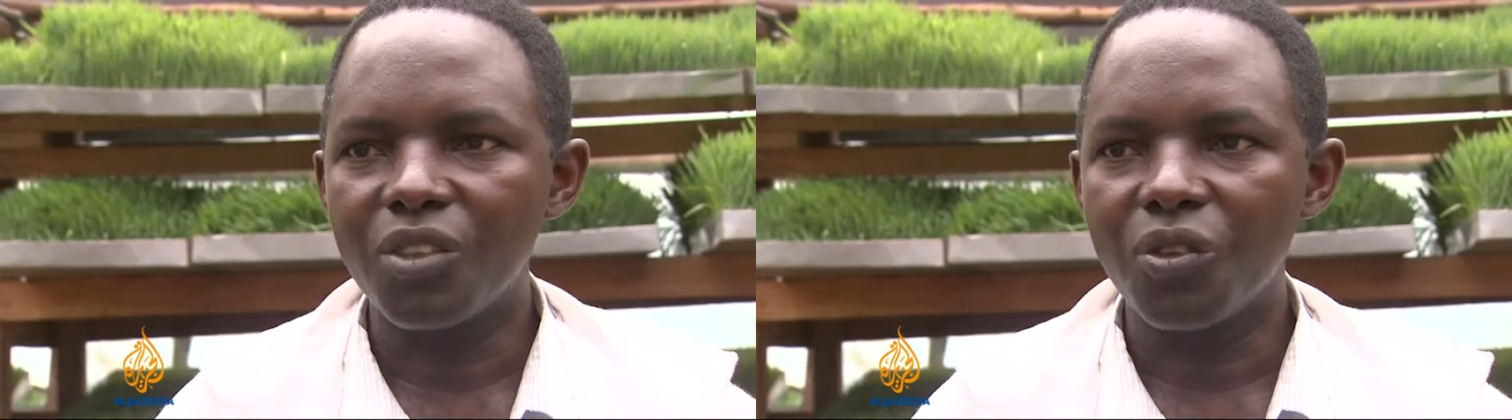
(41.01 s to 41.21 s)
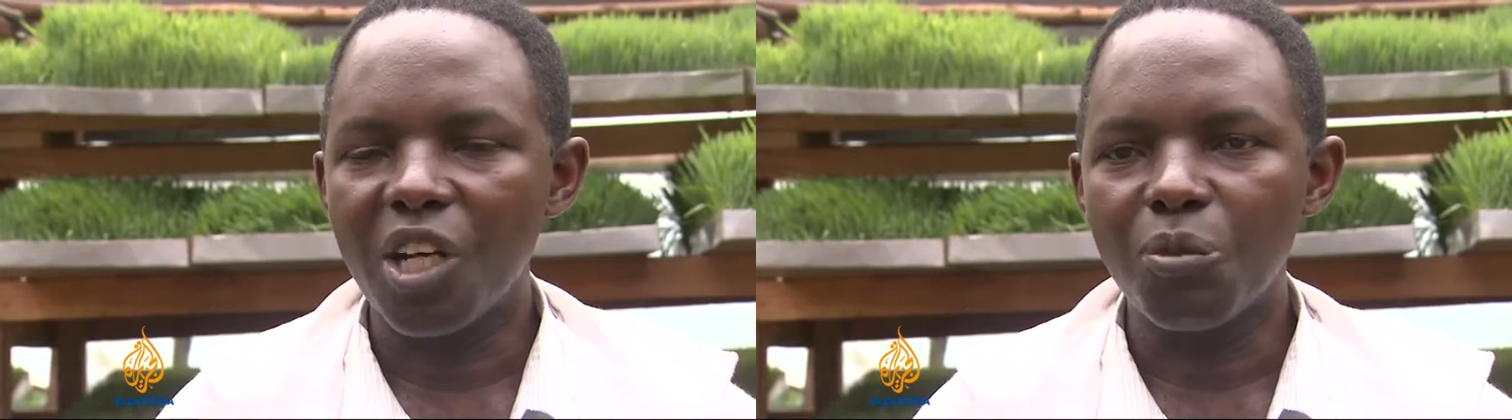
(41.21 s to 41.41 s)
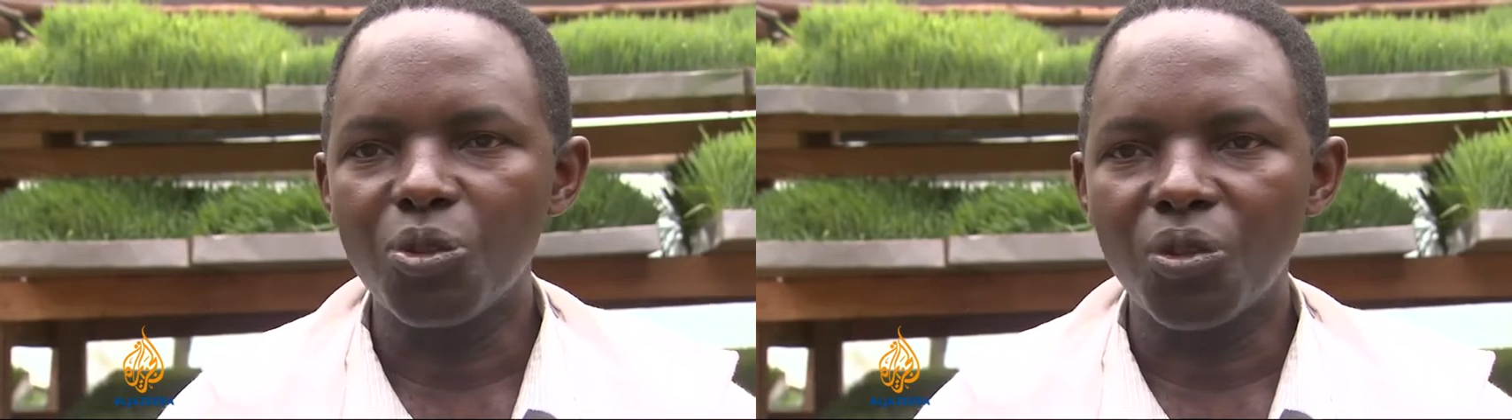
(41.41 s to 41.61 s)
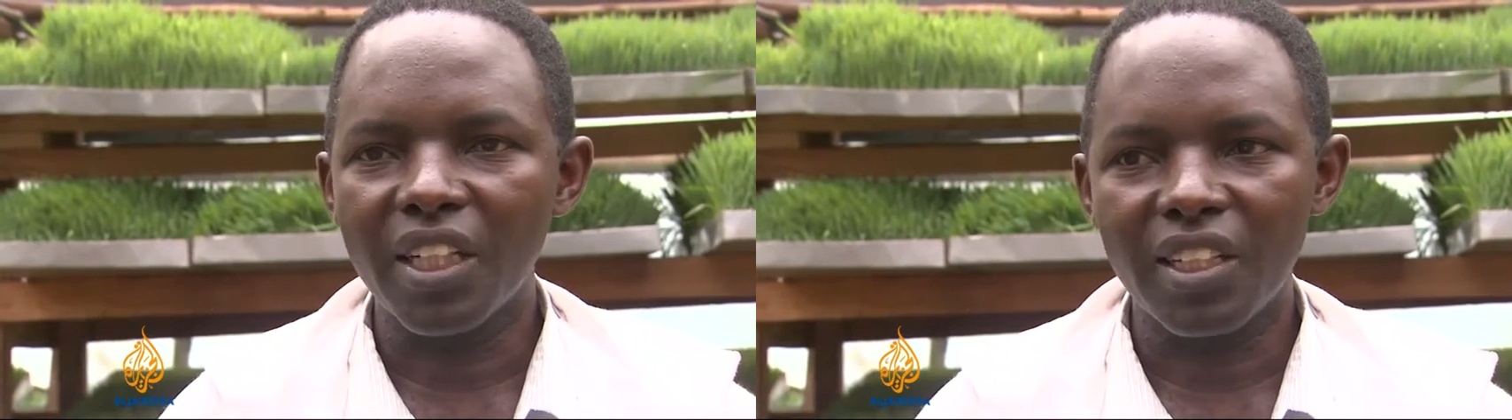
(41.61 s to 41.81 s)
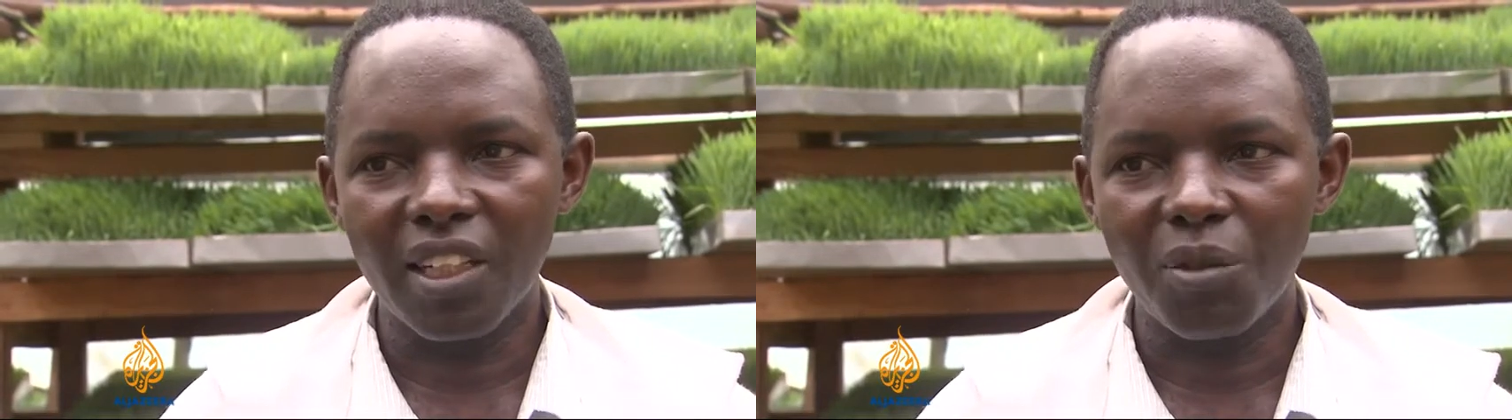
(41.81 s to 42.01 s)
we are able to
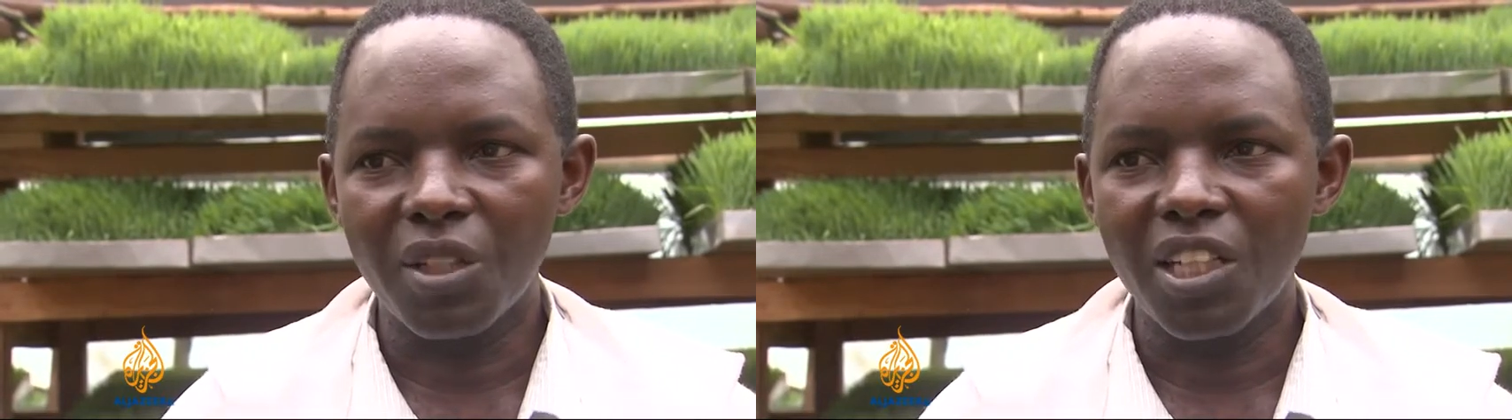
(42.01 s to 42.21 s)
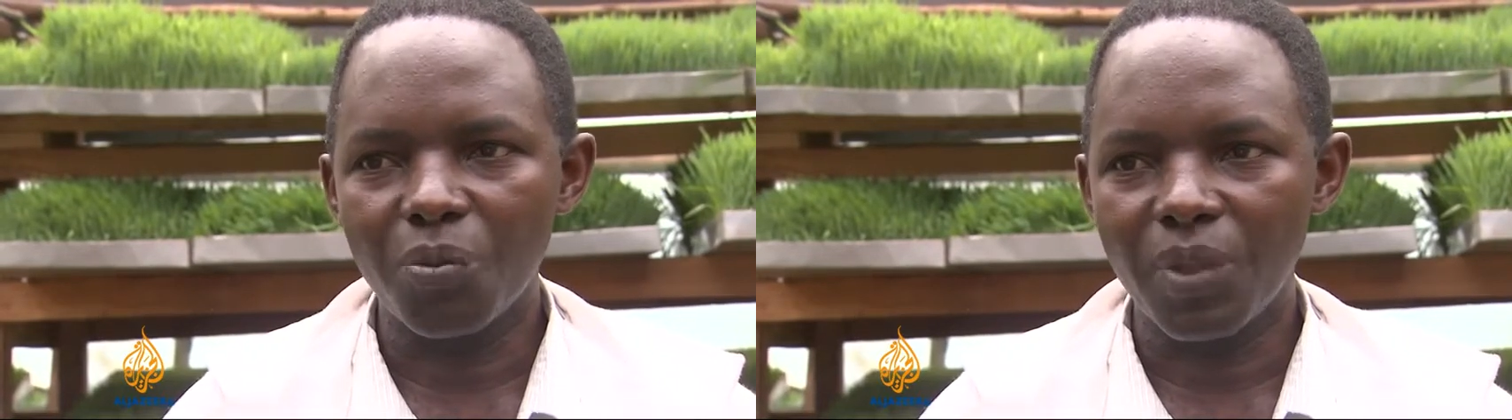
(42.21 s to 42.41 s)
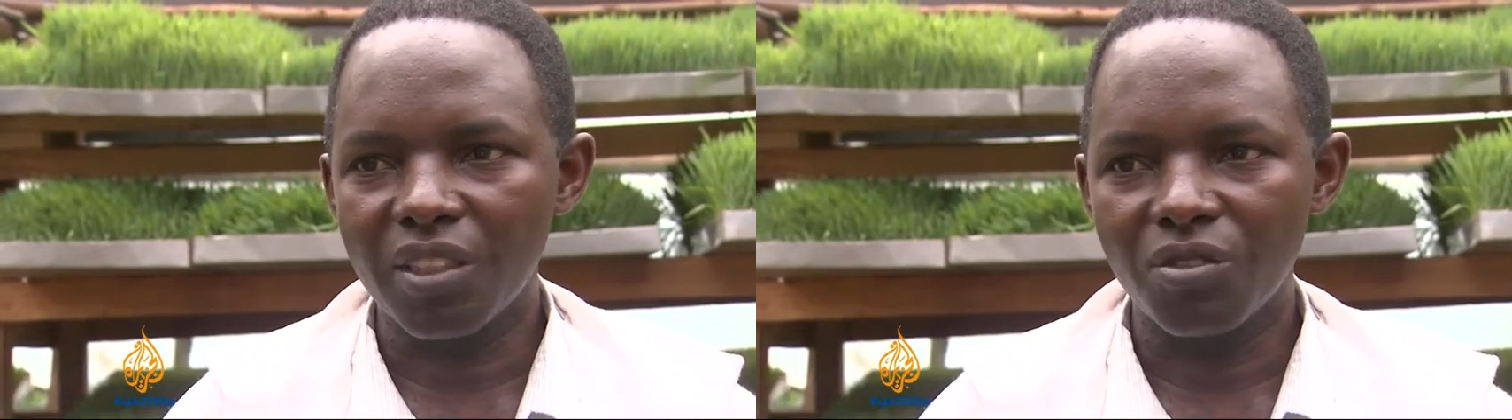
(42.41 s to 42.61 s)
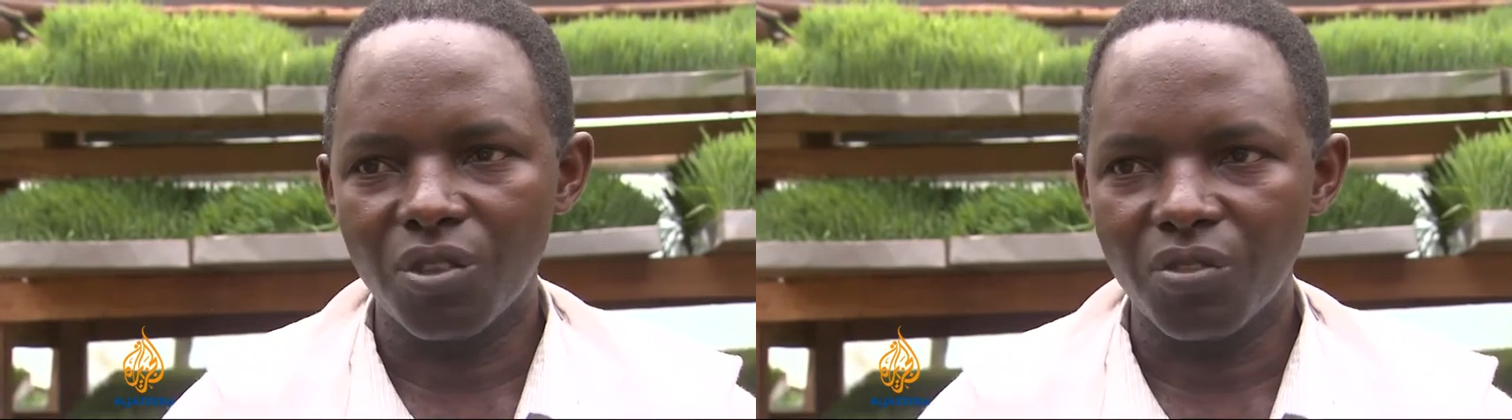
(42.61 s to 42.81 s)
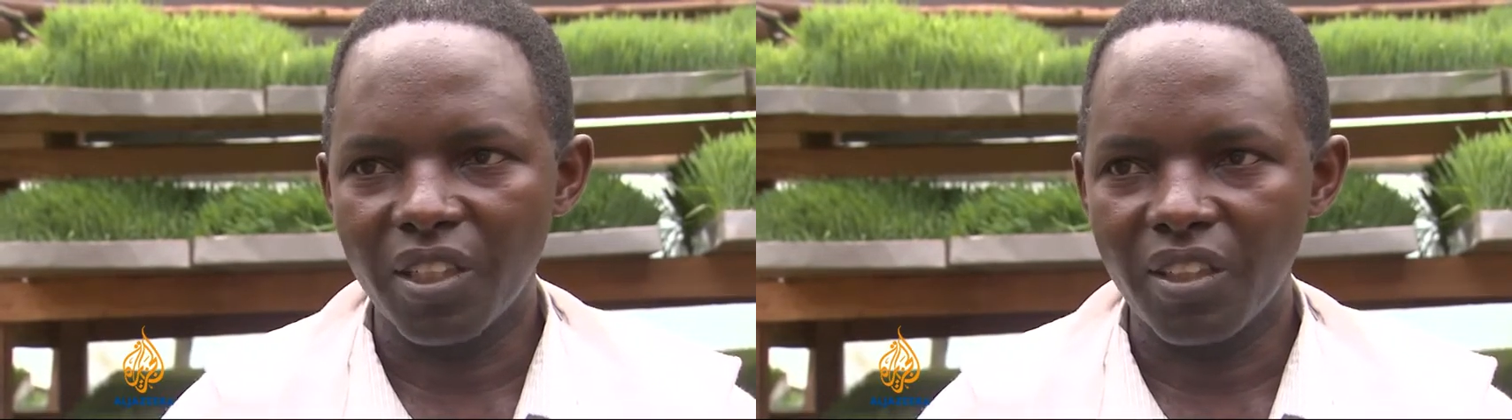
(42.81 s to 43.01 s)
get them irrespective
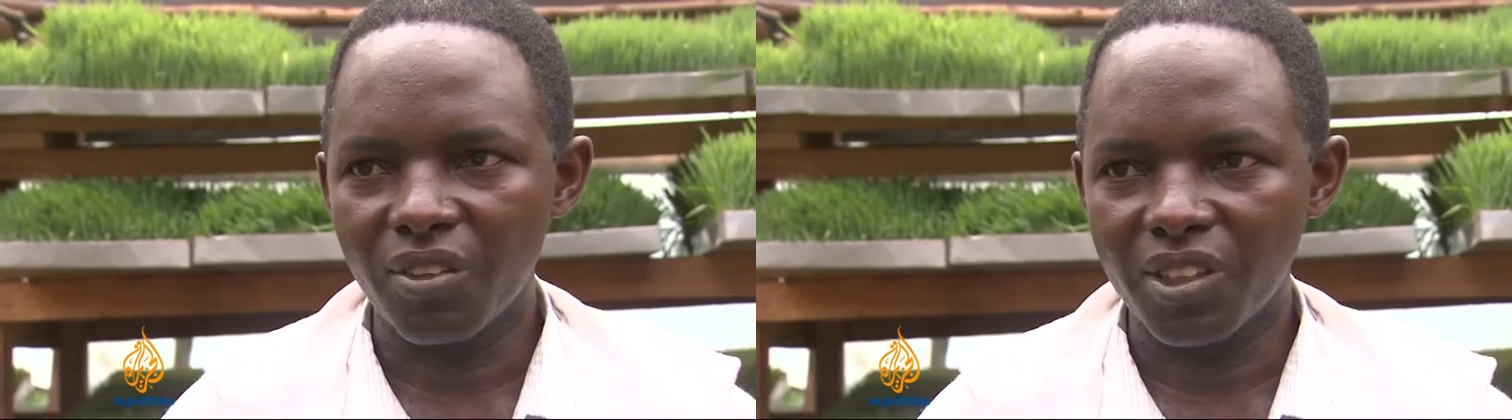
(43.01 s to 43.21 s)
of rain or